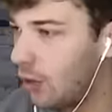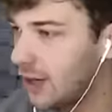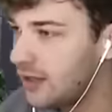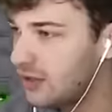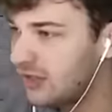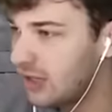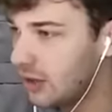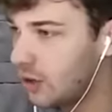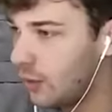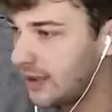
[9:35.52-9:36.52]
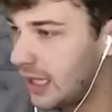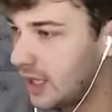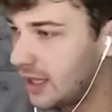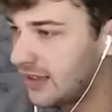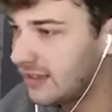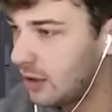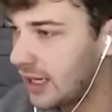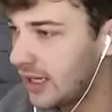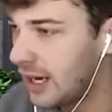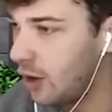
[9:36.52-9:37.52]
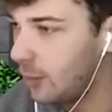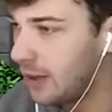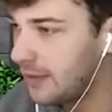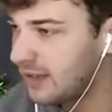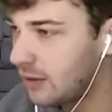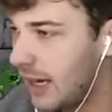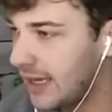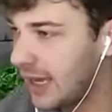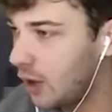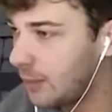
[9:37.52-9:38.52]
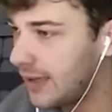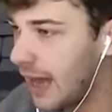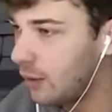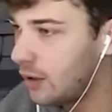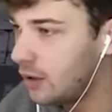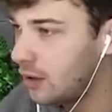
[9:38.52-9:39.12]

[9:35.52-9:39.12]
one to just start going down the list. Okay, can I open up this one? I can't. Open that one.